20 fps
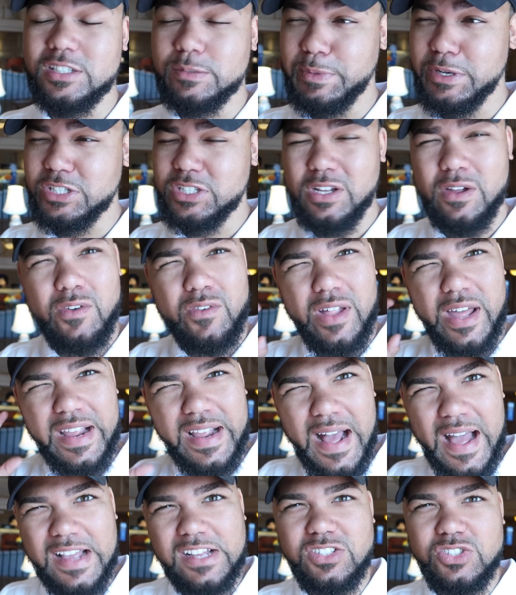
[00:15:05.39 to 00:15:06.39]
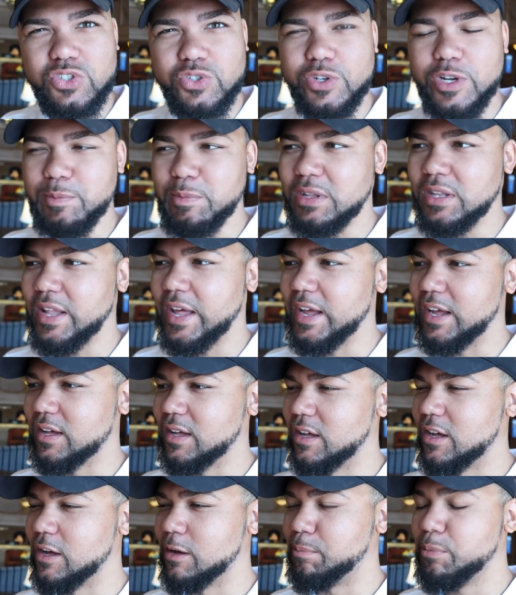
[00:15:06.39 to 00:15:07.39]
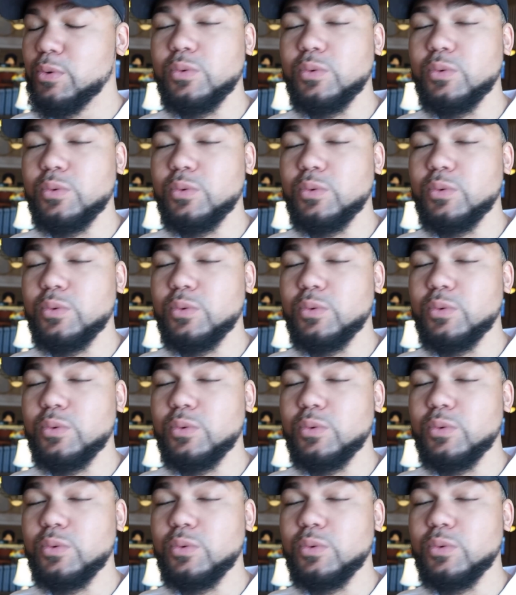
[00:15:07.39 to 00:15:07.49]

especially if you like ice cream and like uh,